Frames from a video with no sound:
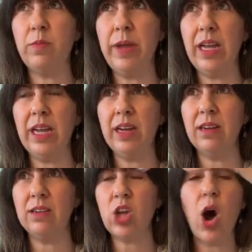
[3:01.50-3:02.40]
what's
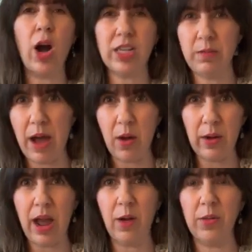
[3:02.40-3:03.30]
being talked
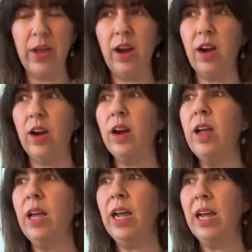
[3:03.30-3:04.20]
about out there